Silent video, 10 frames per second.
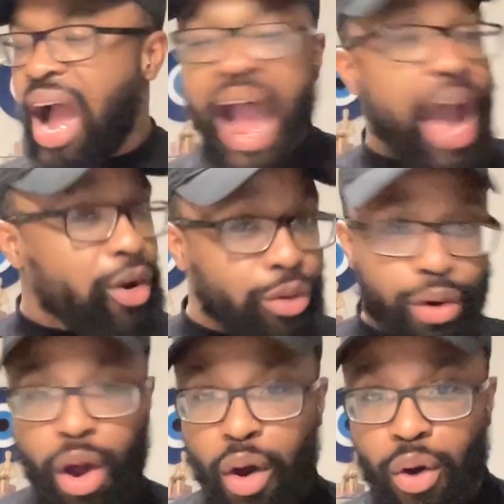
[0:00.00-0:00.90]
I don't
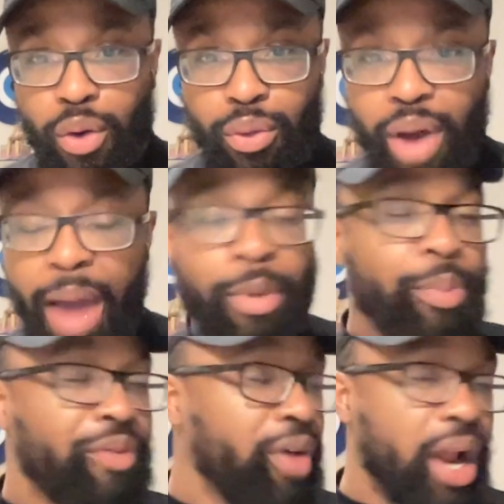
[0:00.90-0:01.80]
know. I'm gonna
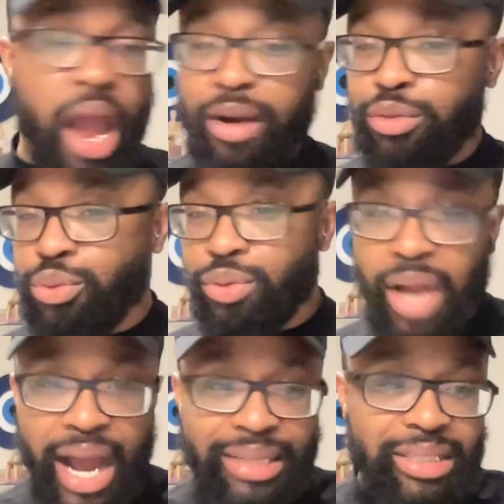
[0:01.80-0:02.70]
be very honest with you
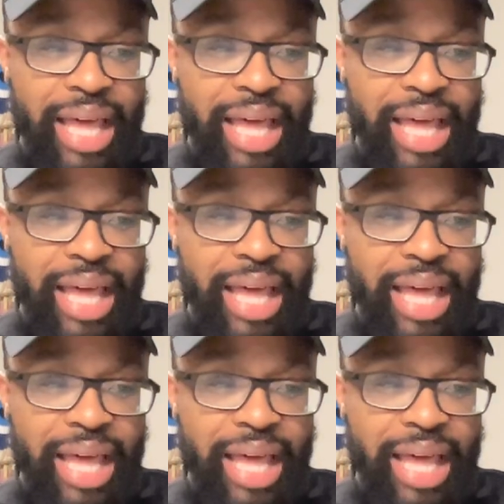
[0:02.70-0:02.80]
guys.